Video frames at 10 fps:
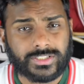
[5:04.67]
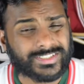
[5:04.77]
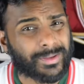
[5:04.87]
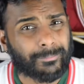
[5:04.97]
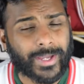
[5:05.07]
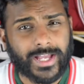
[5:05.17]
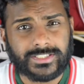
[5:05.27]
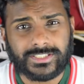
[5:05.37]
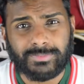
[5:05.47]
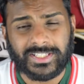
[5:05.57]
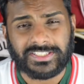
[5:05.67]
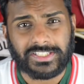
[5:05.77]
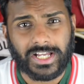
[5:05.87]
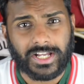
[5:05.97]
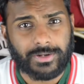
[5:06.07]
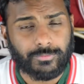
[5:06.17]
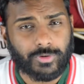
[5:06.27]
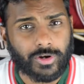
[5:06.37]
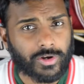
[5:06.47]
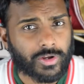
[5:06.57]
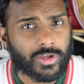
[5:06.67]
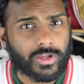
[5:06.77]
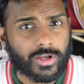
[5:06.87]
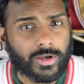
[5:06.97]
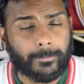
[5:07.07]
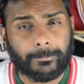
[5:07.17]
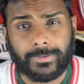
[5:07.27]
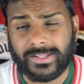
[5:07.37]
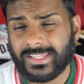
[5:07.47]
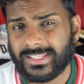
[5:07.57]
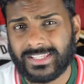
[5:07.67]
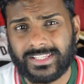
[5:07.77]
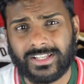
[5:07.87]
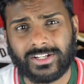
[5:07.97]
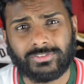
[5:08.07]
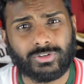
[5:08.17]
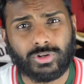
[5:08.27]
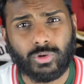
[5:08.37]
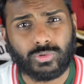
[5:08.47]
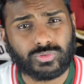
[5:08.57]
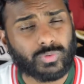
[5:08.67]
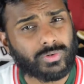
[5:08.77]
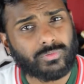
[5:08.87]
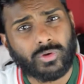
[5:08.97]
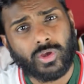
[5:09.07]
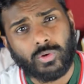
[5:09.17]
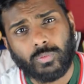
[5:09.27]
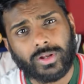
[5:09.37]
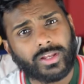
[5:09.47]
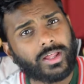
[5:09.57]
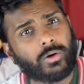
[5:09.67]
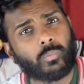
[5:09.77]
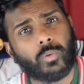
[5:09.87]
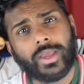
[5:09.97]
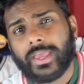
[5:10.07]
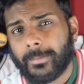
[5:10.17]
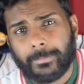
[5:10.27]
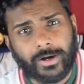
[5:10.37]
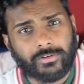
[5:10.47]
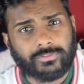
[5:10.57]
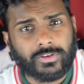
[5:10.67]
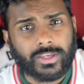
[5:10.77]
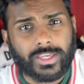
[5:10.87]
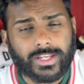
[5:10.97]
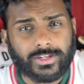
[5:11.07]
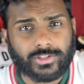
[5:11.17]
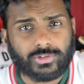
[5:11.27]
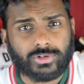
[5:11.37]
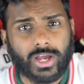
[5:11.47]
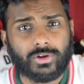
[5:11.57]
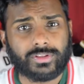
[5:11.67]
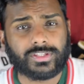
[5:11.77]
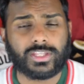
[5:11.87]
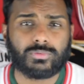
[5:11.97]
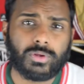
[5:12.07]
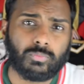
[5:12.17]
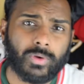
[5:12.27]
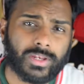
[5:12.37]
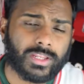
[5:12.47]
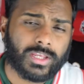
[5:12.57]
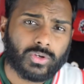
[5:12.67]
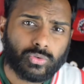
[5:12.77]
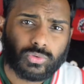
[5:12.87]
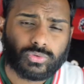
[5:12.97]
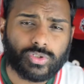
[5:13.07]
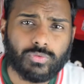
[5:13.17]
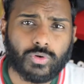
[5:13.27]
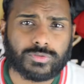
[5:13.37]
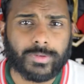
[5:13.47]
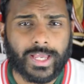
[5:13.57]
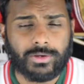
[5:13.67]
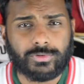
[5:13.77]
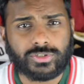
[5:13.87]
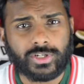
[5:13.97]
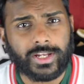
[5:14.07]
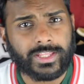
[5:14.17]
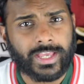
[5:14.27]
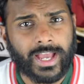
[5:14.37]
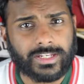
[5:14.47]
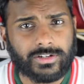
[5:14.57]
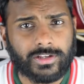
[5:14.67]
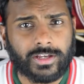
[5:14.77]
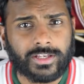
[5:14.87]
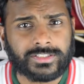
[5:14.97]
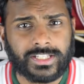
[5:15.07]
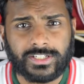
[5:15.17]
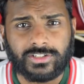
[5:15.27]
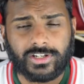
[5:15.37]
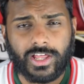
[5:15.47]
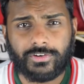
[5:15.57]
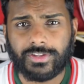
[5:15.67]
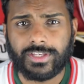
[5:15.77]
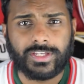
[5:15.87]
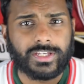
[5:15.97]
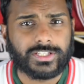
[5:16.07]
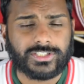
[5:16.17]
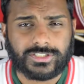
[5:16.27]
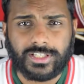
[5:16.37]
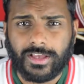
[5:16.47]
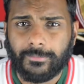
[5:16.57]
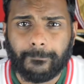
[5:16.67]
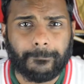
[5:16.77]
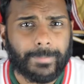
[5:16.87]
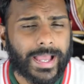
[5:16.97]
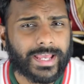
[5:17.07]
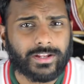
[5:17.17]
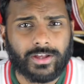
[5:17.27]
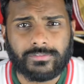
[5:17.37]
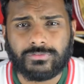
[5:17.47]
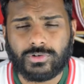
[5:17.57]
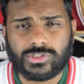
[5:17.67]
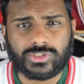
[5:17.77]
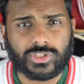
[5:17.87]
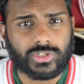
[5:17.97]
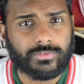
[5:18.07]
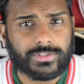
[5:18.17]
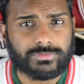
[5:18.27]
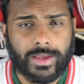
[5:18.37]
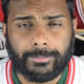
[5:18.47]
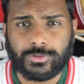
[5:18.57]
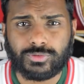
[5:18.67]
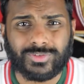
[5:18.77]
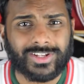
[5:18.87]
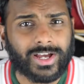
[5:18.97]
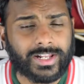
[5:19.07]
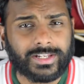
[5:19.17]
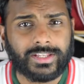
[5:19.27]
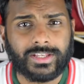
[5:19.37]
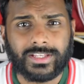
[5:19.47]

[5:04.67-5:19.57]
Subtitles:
Some passes by Siakam were completely not even close. One went way above into the crowd, and the other one went 2-3 rows back when he was trying to send it to Lowry. Just bad unforced turnovers. Raptors were not